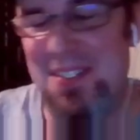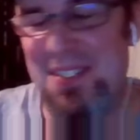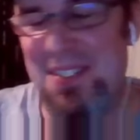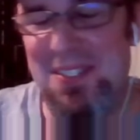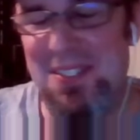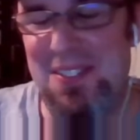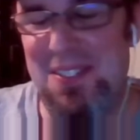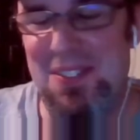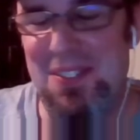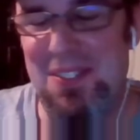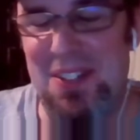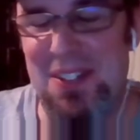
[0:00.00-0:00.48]

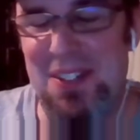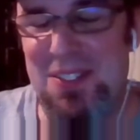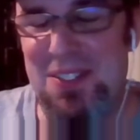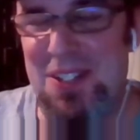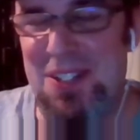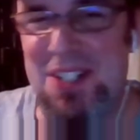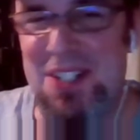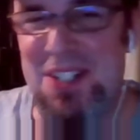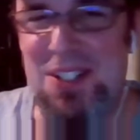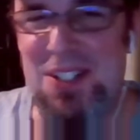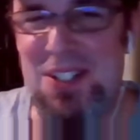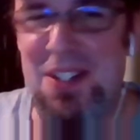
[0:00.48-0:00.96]
going in the right
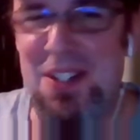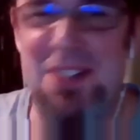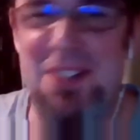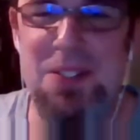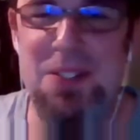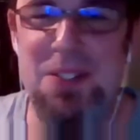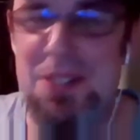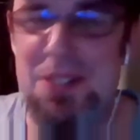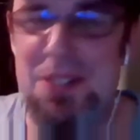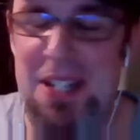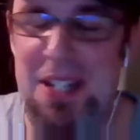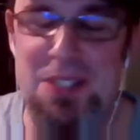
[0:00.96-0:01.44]
direction. No, I
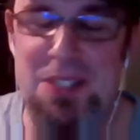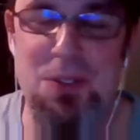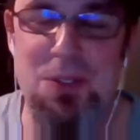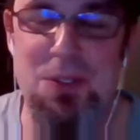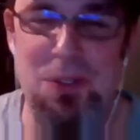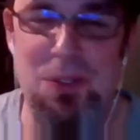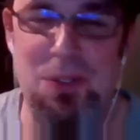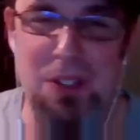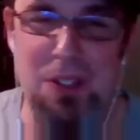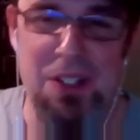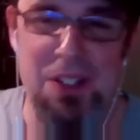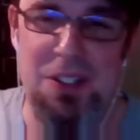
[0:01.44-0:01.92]
was just asking,
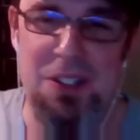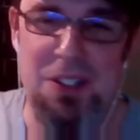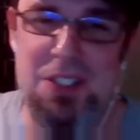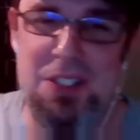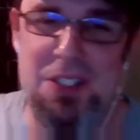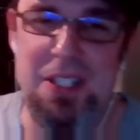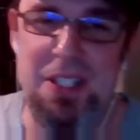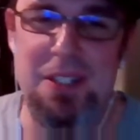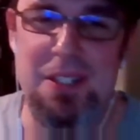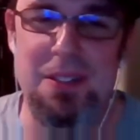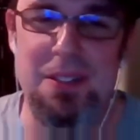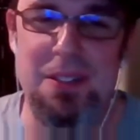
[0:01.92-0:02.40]
where do you
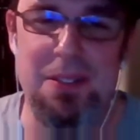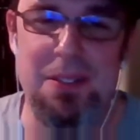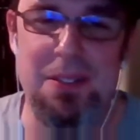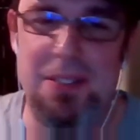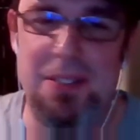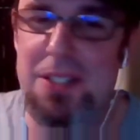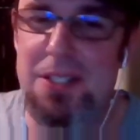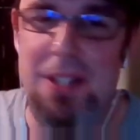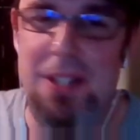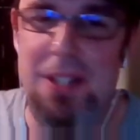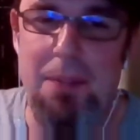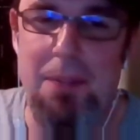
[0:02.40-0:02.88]
see
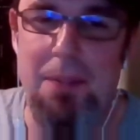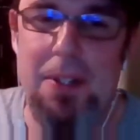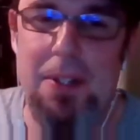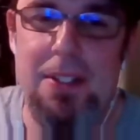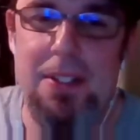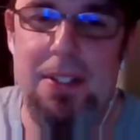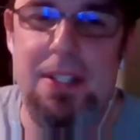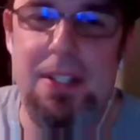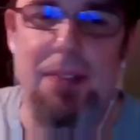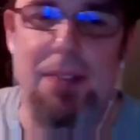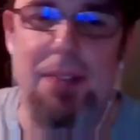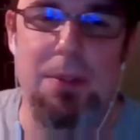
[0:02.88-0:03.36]
this? I mean, it
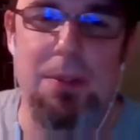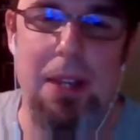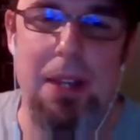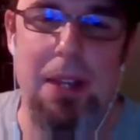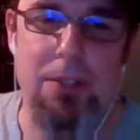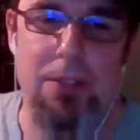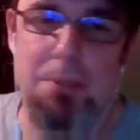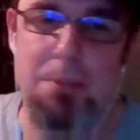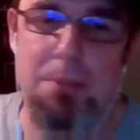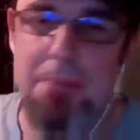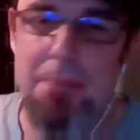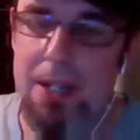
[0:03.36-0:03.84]
doesn't have to be
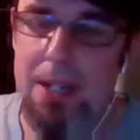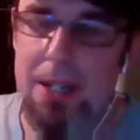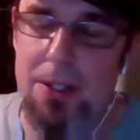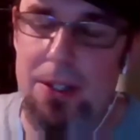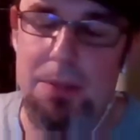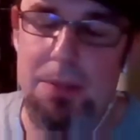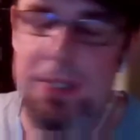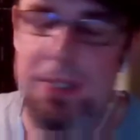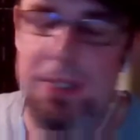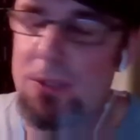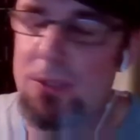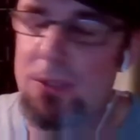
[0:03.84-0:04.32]
heavy
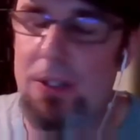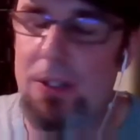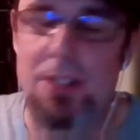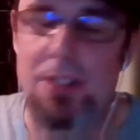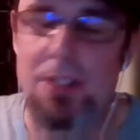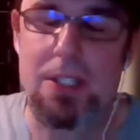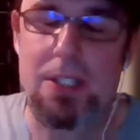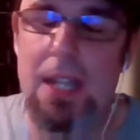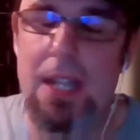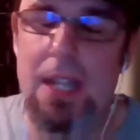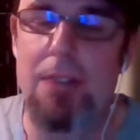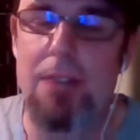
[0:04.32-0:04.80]
metal, but just where do you
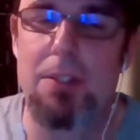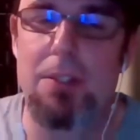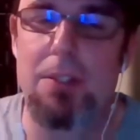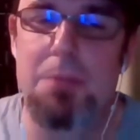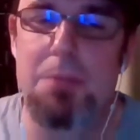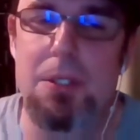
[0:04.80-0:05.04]
see heavy